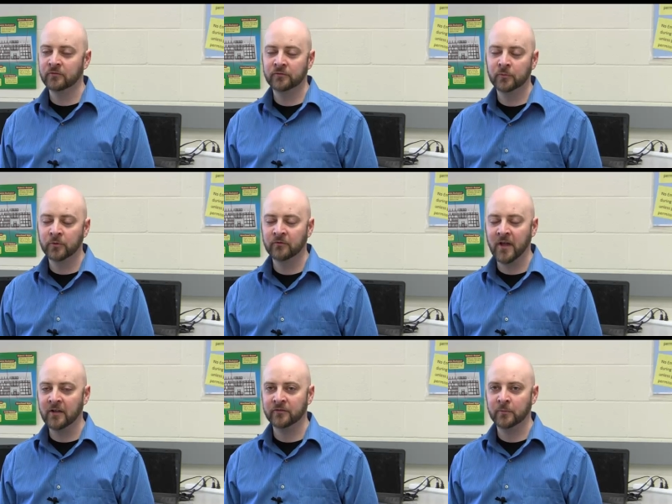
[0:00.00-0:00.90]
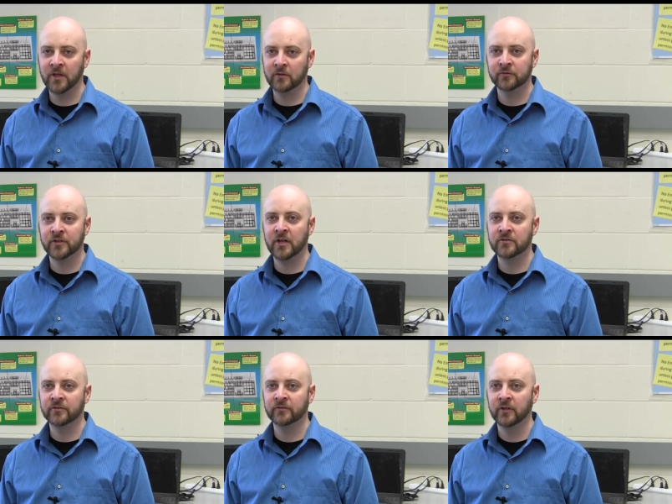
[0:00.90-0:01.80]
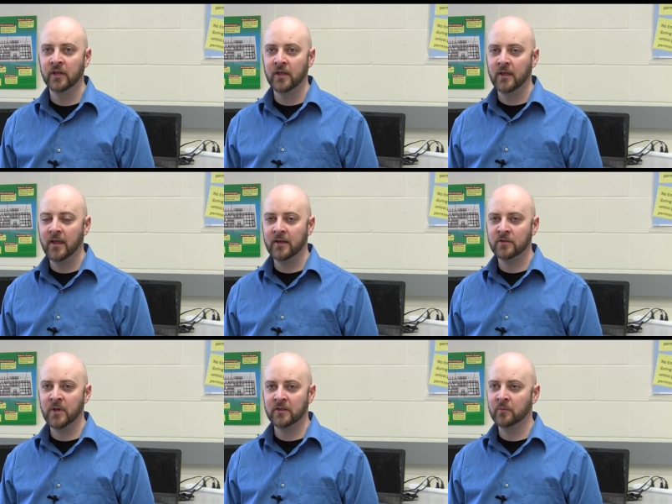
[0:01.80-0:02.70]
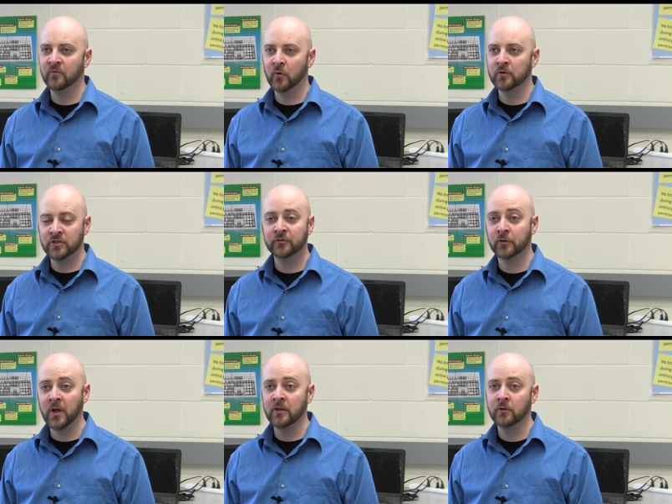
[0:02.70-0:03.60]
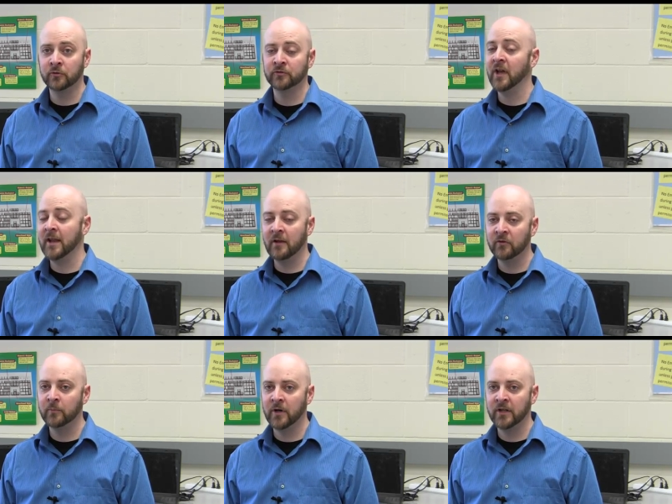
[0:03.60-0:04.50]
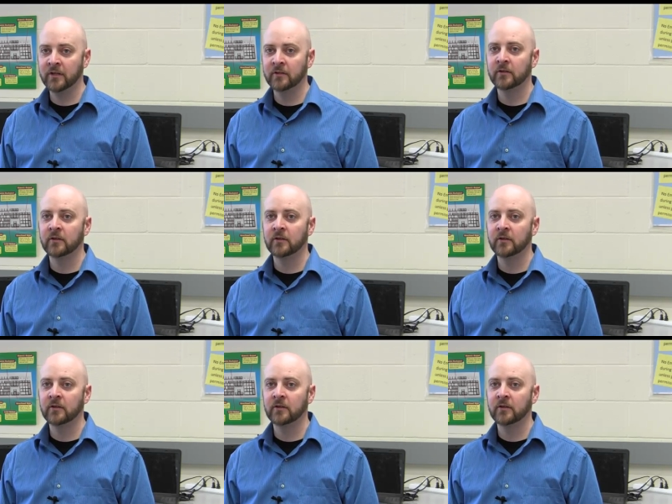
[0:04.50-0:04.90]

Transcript: super fast to make those changes and to make them for just the right users, not everybody.